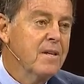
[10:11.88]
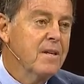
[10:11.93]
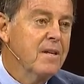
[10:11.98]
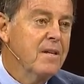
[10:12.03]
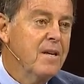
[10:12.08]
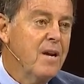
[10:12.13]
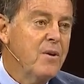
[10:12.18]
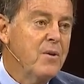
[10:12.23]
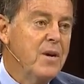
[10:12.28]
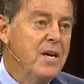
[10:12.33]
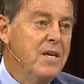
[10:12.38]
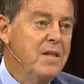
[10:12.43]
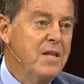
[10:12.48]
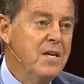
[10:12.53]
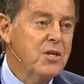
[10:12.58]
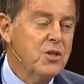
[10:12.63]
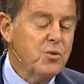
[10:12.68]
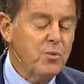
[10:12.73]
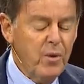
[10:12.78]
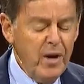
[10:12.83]
Now, in
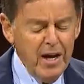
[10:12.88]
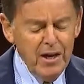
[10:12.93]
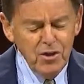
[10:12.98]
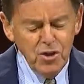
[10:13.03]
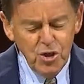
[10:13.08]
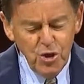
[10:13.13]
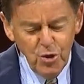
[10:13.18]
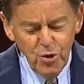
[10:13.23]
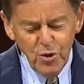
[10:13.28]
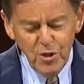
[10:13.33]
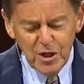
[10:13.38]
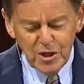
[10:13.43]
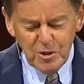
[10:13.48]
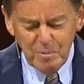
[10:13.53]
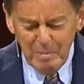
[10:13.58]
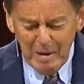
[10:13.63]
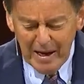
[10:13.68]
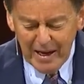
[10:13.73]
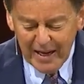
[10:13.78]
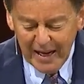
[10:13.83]
this way, Jude
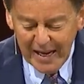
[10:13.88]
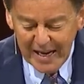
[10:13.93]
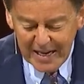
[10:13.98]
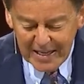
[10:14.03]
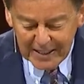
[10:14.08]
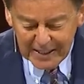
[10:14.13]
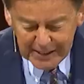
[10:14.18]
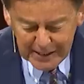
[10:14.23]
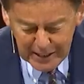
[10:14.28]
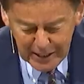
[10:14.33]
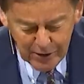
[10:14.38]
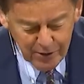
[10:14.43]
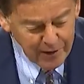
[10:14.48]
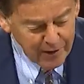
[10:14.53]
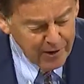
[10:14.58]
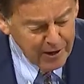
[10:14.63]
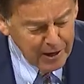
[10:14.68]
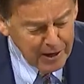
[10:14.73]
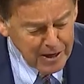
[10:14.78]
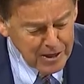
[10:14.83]
is making it clear
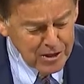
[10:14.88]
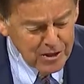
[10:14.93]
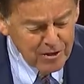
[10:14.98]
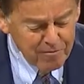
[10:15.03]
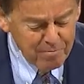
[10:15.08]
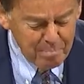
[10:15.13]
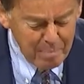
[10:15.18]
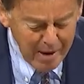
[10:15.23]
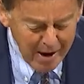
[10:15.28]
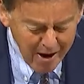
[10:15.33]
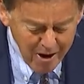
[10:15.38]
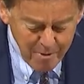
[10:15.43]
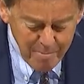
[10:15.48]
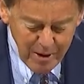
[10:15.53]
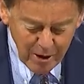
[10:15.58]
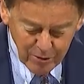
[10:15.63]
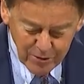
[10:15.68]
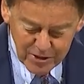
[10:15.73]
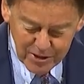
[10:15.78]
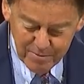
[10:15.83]
that it is of
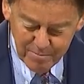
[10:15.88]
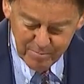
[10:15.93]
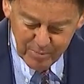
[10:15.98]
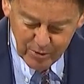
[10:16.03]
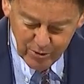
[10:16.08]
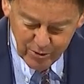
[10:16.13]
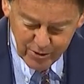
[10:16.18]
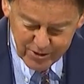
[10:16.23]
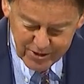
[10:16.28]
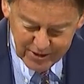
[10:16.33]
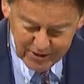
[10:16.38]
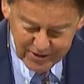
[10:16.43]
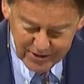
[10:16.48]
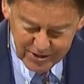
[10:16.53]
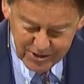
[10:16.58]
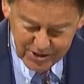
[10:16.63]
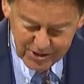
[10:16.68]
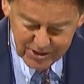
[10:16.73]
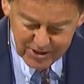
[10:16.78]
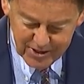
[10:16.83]
paramount
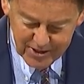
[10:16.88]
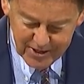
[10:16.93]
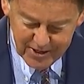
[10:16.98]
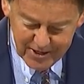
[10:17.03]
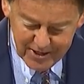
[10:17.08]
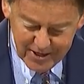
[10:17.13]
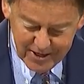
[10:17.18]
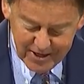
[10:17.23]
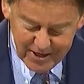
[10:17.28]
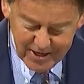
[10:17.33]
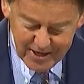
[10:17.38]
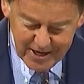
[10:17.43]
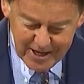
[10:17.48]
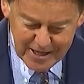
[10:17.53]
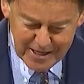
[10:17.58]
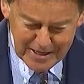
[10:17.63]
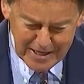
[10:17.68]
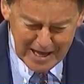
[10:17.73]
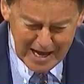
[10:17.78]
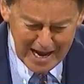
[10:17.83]
importance
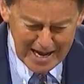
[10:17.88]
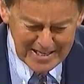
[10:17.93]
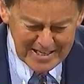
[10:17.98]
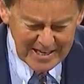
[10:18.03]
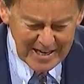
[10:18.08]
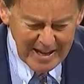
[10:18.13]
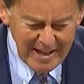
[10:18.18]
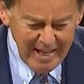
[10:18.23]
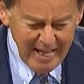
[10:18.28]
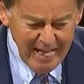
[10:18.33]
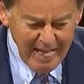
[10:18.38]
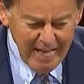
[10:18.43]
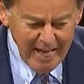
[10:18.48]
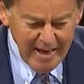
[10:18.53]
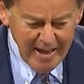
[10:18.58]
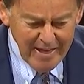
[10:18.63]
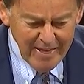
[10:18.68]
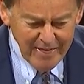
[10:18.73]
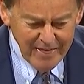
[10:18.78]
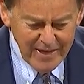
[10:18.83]
that
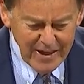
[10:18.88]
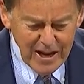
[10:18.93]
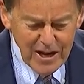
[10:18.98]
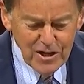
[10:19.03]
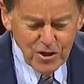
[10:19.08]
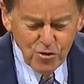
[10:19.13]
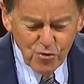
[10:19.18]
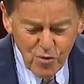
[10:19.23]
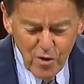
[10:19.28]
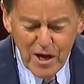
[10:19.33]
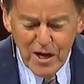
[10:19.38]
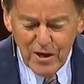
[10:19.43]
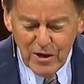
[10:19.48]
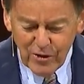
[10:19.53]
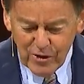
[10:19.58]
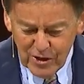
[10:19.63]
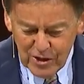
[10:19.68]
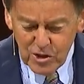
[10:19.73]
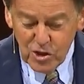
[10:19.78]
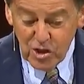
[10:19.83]
these
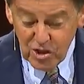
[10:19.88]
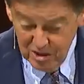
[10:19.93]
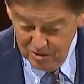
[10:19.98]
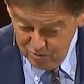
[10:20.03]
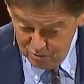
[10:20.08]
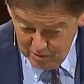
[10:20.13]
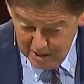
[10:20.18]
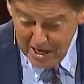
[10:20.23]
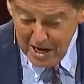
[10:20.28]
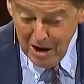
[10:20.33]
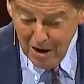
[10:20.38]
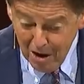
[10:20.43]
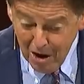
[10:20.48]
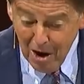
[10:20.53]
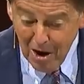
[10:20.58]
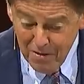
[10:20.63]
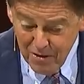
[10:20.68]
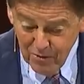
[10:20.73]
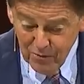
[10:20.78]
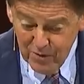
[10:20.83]
readers, and we
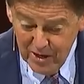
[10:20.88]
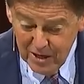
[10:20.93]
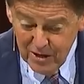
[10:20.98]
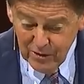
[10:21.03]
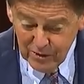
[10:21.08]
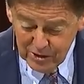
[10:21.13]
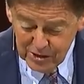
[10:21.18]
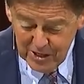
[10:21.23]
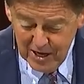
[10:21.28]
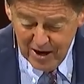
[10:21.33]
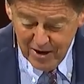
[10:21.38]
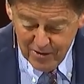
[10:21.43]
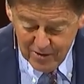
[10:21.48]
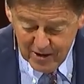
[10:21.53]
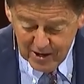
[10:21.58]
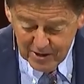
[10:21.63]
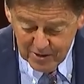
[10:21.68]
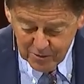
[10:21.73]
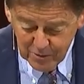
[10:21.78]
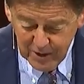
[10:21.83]
are the readers now,
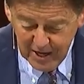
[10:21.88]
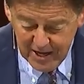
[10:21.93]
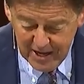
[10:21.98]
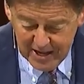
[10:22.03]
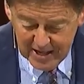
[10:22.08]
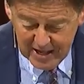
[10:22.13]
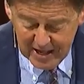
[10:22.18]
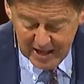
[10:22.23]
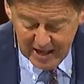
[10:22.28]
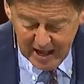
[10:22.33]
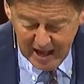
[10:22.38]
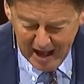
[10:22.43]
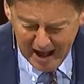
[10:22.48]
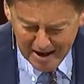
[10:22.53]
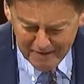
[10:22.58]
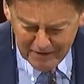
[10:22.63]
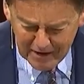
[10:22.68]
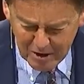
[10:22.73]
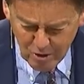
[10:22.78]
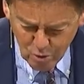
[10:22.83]
aren't we,
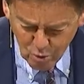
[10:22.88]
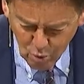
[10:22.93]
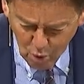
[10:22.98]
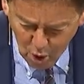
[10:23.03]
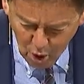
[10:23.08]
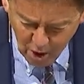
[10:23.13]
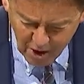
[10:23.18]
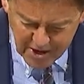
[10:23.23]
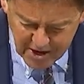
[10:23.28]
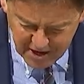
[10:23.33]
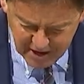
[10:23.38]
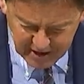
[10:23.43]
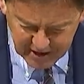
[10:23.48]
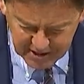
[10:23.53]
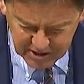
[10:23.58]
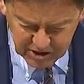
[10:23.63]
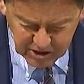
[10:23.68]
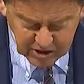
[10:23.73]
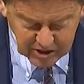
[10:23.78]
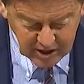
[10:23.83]
having warned
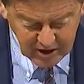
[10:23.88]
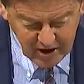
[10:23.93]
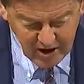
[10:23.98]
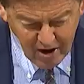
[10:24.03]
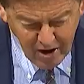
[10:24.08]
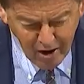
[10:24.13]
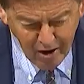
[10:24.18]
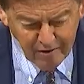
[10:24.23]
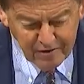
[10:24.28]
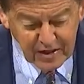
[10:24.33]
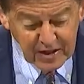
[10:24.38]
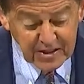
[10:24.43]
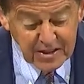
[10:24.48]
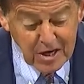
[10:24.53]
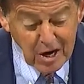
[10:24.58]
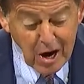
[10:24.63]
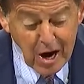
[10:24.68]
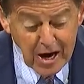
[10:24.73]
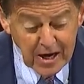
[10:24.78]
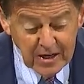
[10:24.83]
us of the
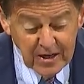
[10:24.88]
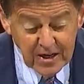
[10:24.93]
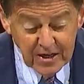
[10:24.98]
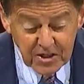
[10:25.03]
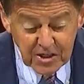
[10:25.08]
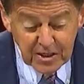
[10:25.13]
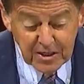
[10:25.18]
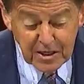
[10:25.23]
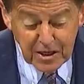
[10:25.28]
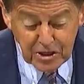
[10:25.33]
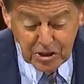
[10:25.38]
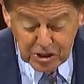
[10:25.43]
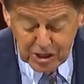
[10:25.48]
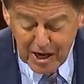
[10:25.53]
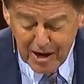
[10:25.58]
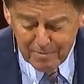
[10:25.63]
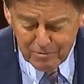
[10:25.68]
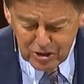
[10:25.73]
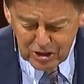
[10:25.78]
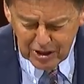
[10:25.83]
darkness and
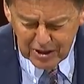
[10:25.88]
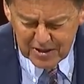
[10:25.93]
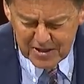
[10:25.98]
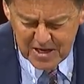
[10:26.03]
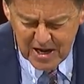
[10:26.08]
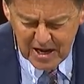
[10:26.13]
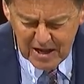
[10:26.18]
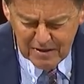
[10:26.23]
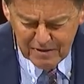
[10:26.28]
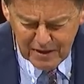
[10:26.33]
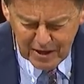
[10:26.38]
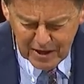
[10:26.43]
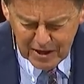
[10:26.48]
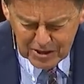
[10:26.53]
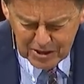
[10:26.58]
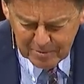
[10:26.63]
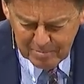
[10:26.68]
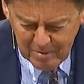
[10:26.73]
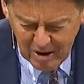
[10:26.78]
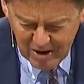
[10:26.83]
deception that
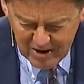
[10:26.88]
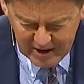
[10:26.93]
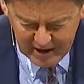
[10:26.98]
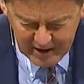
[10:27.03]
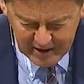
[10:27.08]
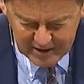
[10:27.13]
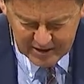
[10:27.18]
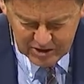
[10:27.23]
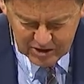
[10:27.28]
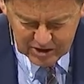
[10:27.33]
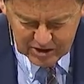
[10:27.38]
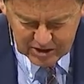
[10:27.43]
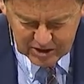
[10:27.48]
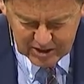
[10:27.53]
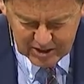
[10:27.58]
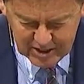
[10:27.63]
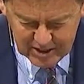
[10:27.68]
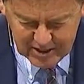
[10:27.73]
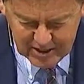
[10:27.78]
is among us,